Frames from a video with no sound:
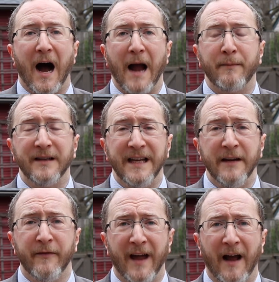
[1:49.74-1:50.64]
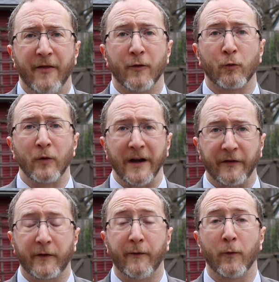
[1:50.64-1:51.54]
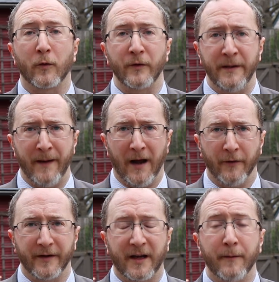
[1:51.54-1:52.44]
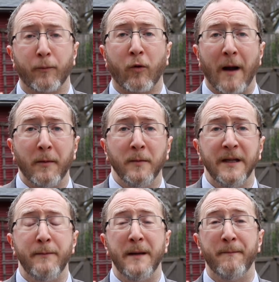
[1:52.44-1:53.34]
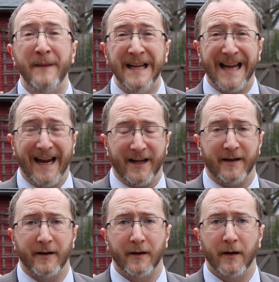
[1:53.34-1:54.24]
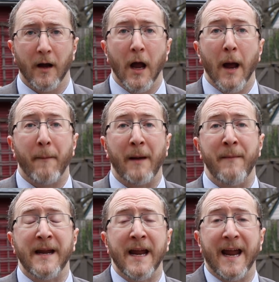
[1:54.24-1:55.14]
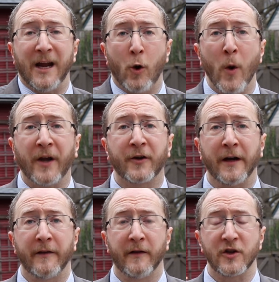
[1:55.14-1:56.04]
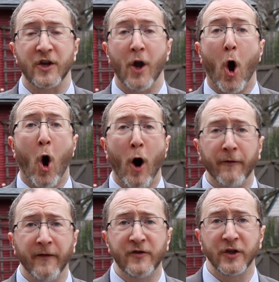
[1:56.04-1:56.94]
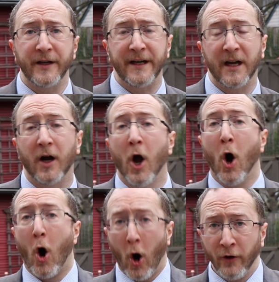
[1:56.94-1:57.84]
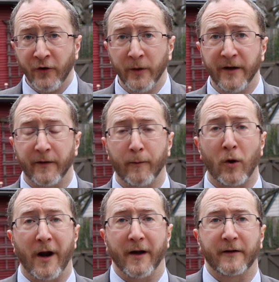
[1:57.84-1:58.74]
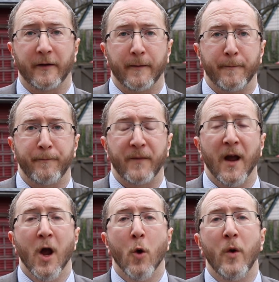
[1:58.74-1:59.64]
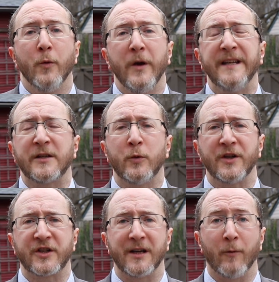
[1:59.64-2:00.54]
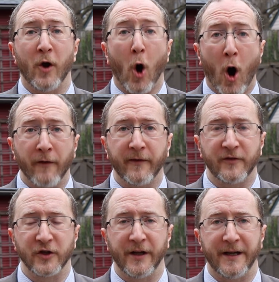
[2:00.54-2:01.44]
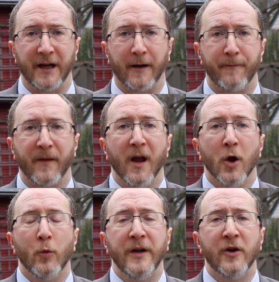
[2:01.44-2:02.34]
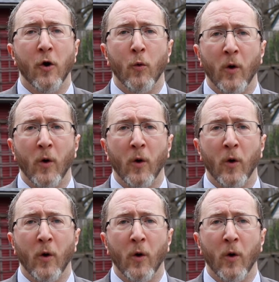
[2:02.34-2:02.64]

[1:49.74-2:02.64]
I believe that the risk for rebound can probably be mitigated by making a quick transition off of Gilenya onto a different product. When we switch someone off of Gilenya, we don't